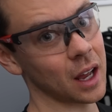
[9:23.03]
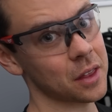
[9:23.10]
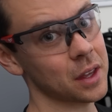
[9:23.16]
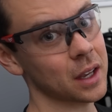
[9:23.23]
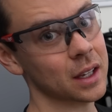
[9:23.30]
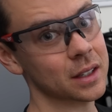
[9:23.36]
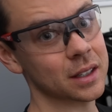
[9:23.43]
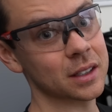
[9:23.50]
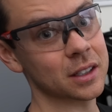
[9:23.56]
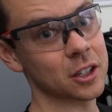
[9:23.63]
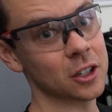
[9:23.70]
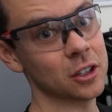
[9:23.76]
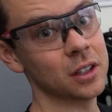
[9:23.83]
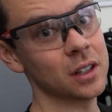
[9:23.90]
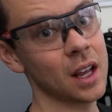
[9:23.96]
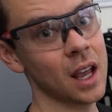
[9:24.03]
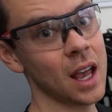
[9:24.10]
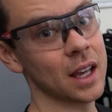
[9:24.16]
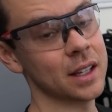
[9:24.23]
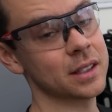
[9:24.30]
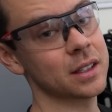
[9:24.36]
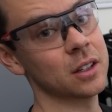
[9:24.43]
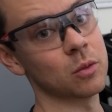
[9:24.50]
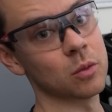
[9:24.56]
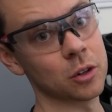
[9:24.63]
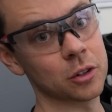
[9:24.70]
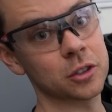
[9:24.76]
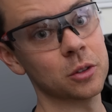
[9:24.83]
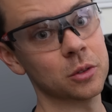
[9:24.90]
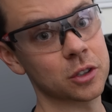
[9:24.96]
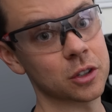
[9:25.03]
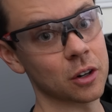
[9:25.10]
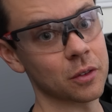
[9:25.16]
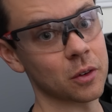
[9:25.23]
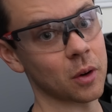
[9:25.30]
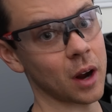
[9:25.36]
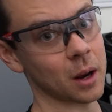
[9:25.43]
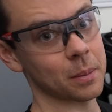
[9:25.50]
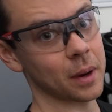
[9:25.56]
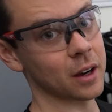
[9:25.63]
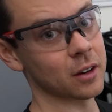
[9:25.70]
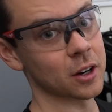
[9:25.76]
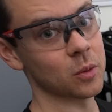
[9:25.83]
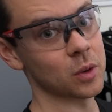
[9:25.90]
I think it's as good as the Ruixu servo rack battery,